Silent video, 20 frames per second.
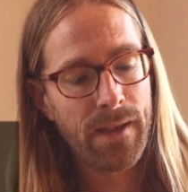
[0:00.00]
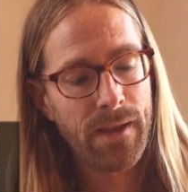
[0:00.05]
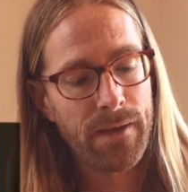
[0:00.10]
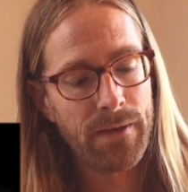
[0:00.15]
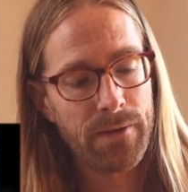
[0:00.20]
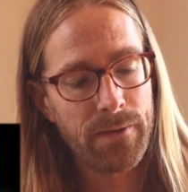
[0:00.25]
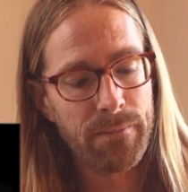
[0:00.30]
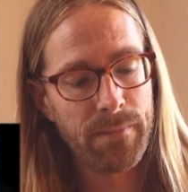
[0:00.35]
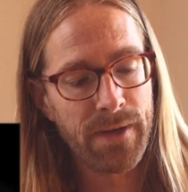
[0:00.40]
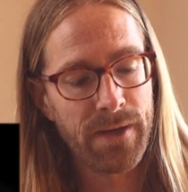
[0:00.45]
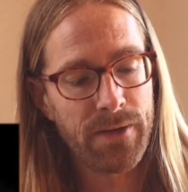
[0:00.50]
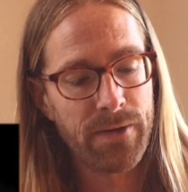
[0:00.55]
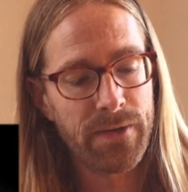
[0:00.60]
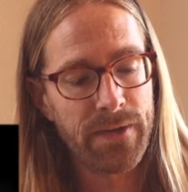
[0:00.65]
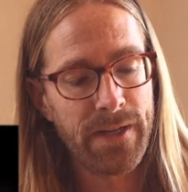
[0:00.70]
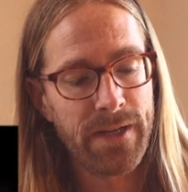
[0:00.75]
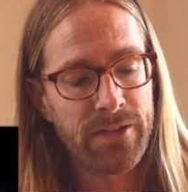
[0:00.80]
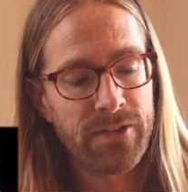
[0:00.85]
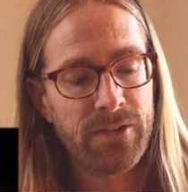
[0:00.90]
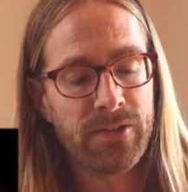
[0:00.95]
you make
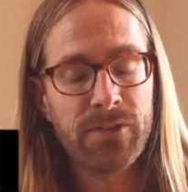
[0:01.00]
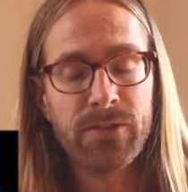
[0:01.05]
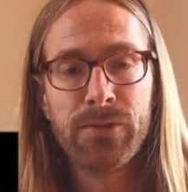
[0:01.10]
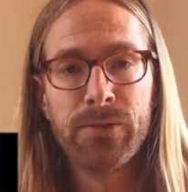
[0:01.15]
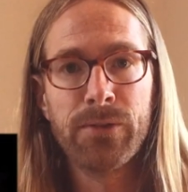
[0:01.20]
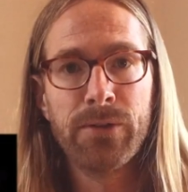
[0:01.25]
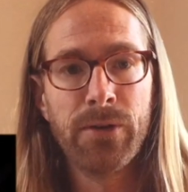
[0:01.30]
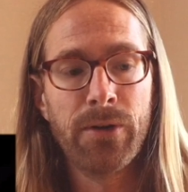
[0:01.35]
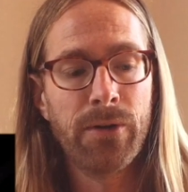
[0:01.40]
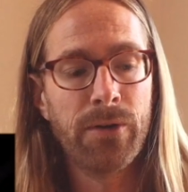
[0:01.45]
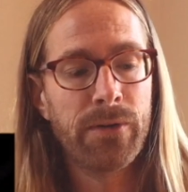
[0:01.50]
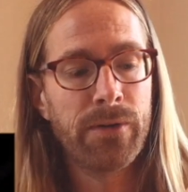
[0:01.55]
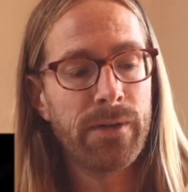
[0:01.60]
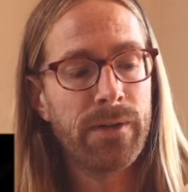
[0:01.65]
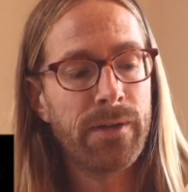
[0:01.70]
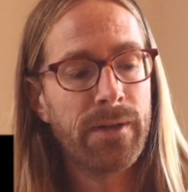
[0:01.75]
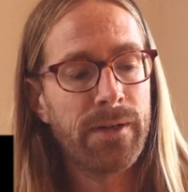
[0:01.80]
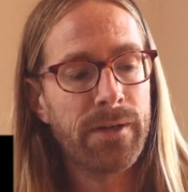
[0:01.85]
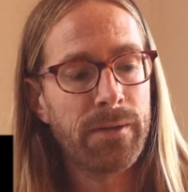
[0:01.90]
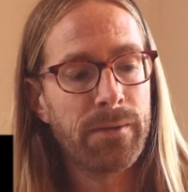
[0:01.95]
connections to the
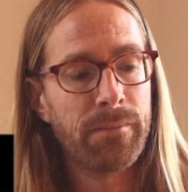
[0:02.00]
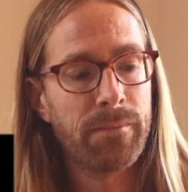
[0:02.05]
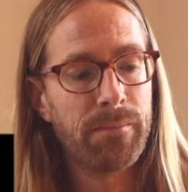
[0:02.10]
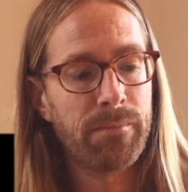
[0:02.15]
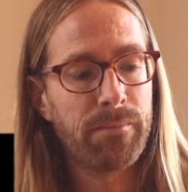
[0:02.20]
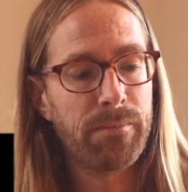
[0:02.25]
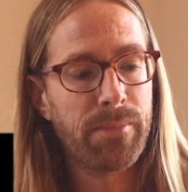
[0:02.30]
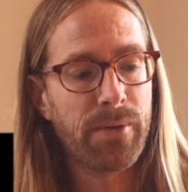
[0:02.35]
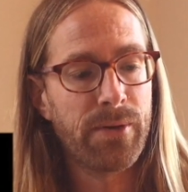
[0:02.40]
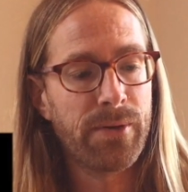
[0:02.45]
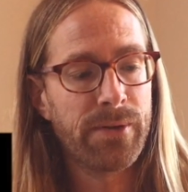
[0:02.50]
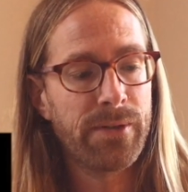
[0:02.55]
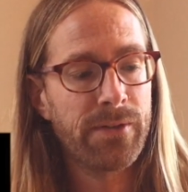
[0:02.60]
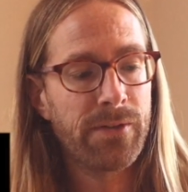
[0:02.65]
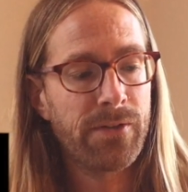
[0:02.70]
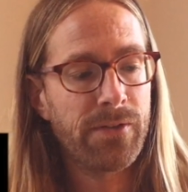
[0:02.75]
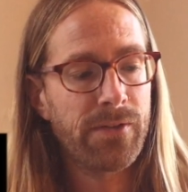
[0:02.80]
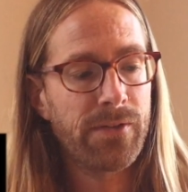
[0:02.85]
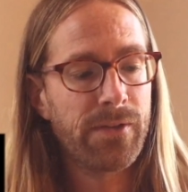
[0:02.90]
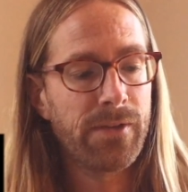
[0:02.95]
outline
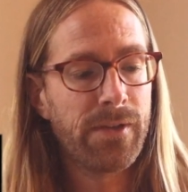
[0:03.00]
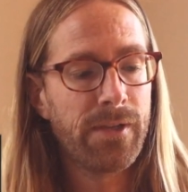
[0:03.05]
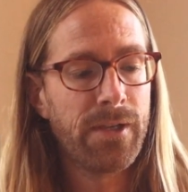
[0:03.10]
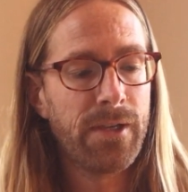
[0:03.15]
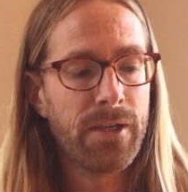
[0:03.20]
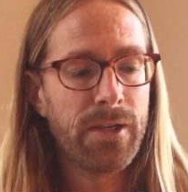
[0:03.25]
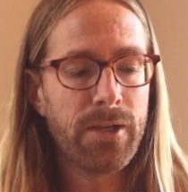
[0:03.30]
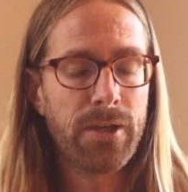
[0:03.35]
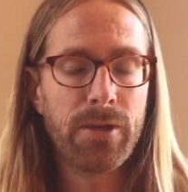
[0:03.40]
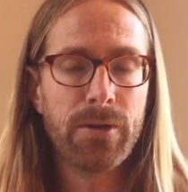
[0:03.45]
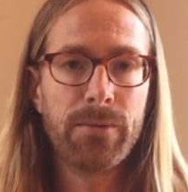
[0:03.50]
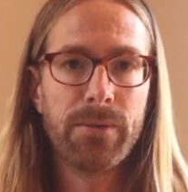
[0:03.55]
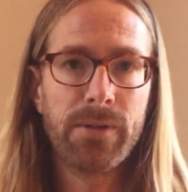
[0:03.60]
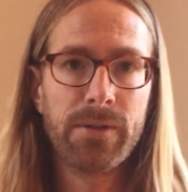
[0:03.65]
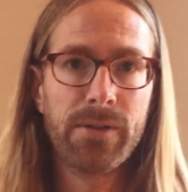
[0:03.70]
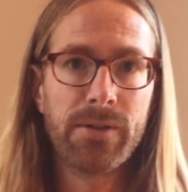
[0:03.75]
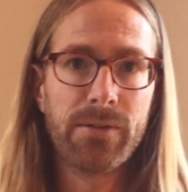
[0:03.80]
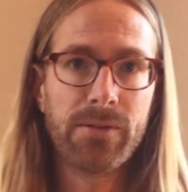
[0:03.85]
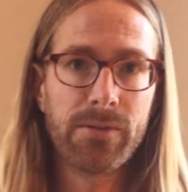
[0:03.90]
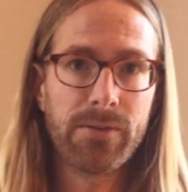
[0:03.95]
points, you will
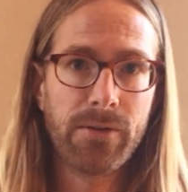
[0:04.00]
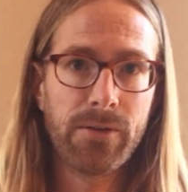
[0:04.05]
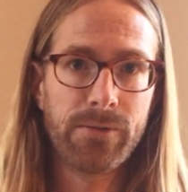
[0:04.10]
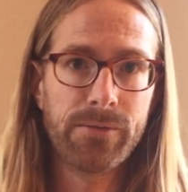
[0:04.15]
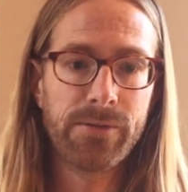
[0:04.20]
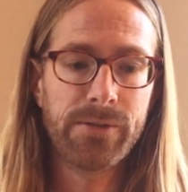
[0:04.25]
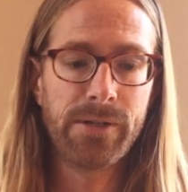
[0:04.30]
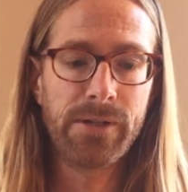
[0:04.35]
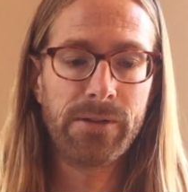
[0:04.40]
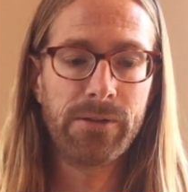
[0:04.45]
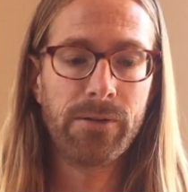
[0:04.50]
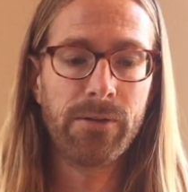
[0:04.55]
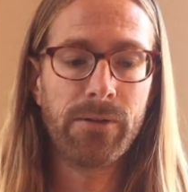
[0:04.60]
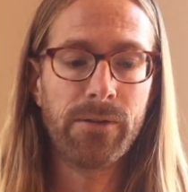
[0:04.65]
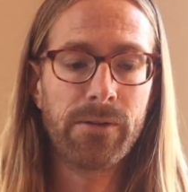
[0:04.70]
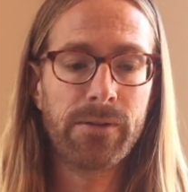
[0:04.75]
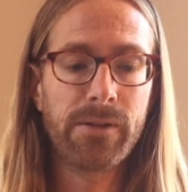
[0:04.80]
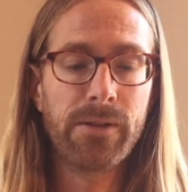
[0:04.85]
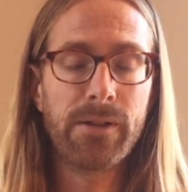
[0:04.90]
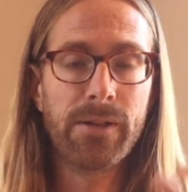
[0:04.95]
discover that
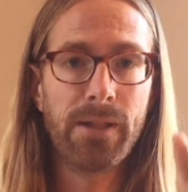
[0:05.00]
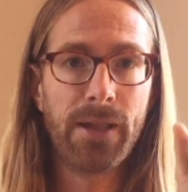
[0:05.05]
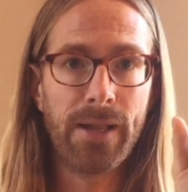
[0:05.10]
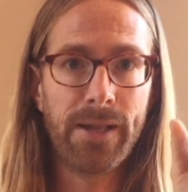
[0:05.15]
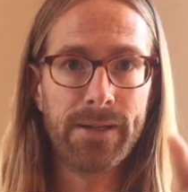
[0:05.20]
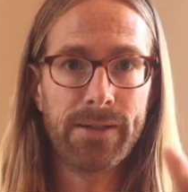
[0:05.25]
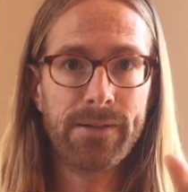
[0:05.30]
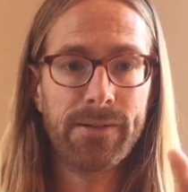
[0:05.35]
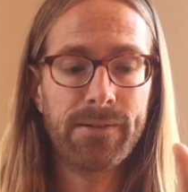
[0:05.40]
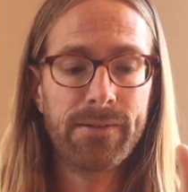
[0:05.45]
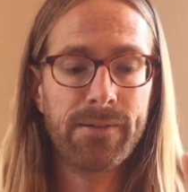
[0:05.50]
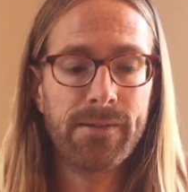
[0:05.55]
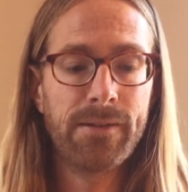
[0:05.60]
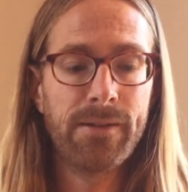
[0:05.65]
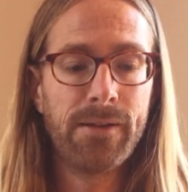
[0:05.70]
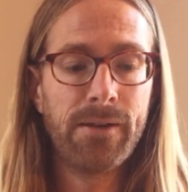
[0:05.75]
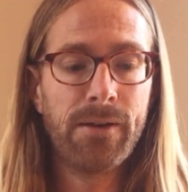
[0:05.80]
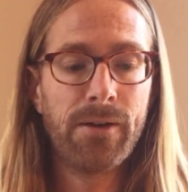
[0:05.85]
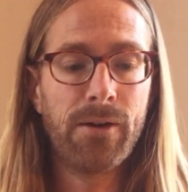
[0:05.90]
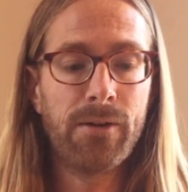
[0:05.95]
all the lengths
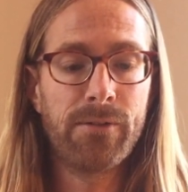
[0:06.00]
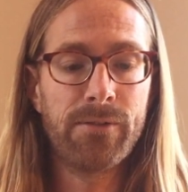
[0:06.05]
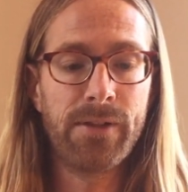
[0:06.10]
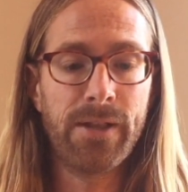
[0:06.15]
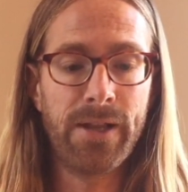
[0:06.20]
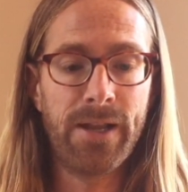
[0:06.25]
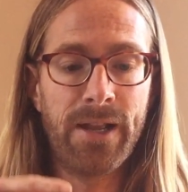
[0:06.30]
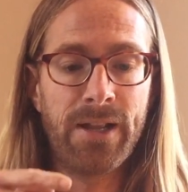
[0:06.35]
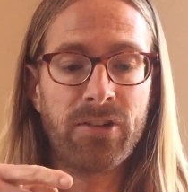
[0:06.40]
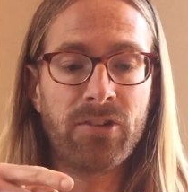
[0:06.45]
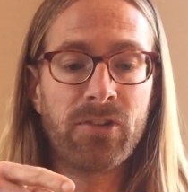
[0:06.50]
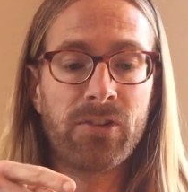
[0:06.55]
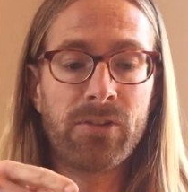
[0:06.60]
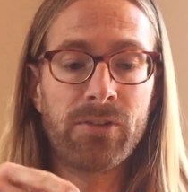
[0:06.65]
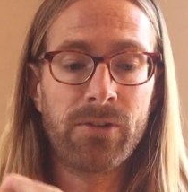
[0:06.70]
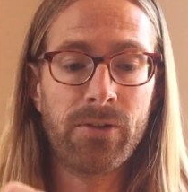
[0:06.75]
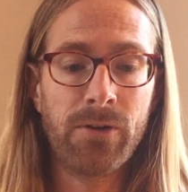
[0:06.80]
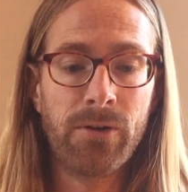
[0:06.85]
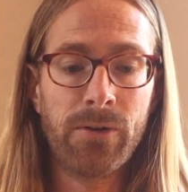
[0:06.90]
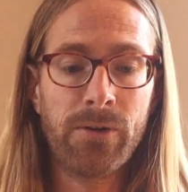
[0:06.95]
of the
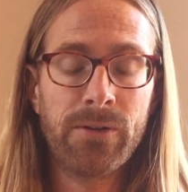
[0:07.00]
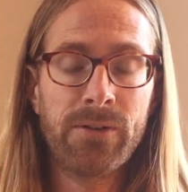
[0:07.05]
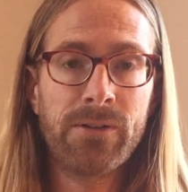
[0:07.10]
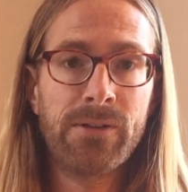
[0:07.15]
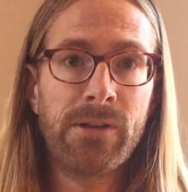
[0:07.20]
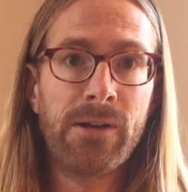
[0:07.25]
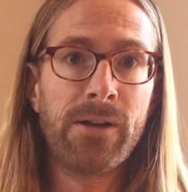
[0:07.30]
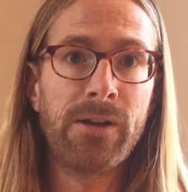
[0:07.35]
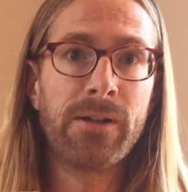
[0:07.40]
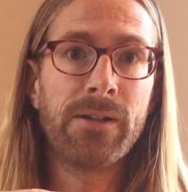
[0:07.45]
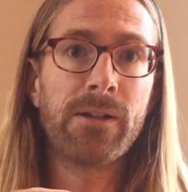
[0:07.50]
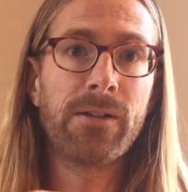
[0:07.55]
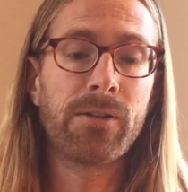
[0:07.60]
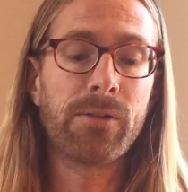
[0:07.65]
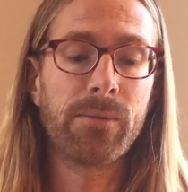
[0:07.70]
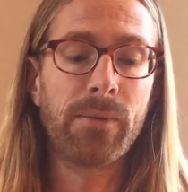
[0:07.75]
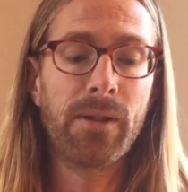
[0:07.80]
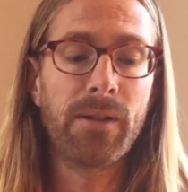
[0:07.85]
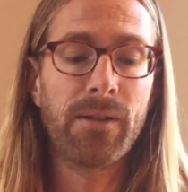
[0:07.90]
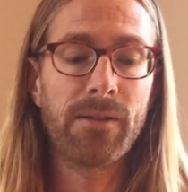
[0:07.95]
edges outside as
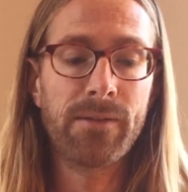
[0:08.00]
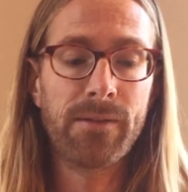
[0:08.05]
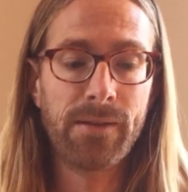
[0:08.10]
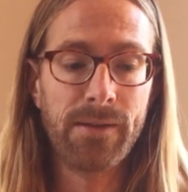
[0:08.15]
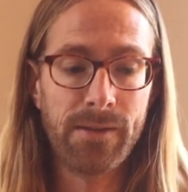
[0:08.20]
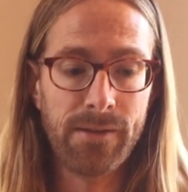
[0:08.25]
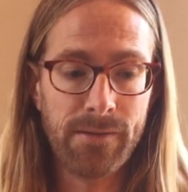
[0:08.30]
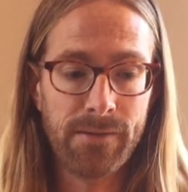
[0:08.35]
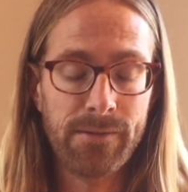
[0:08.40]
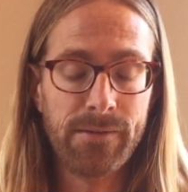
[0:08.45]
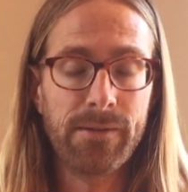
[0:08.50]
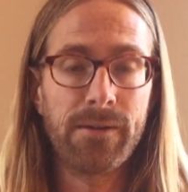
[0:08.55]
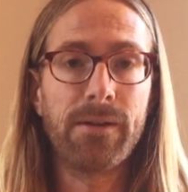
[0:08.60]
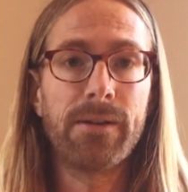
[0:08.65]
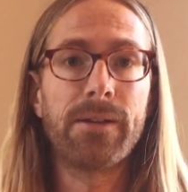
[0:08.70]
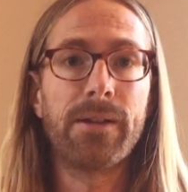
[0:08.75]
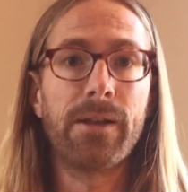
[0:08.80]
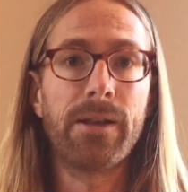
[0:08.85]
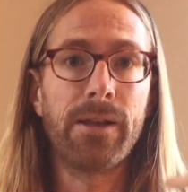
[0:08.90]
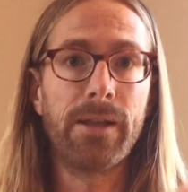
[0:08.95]
well as
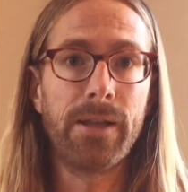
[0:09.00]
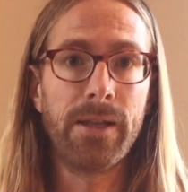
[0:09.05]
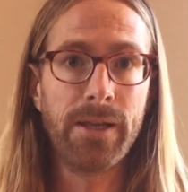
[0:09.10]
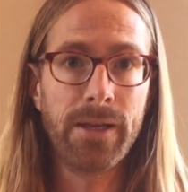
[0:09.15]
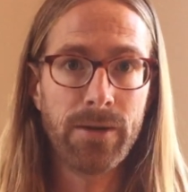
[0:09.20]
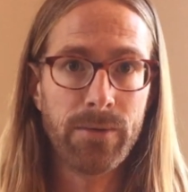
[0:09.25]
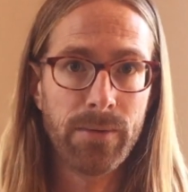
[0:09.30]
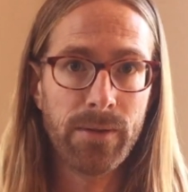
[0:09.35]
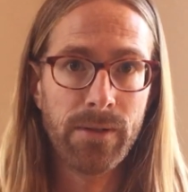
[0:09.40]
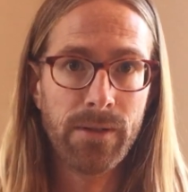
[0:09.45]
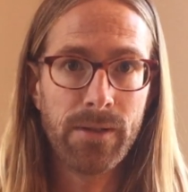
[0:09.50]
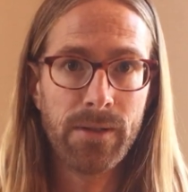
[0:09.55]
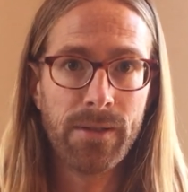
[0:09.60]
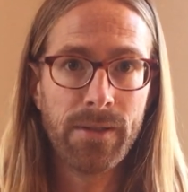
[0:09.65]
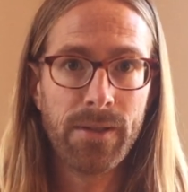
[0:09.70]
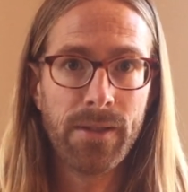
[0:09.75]
inside are equal.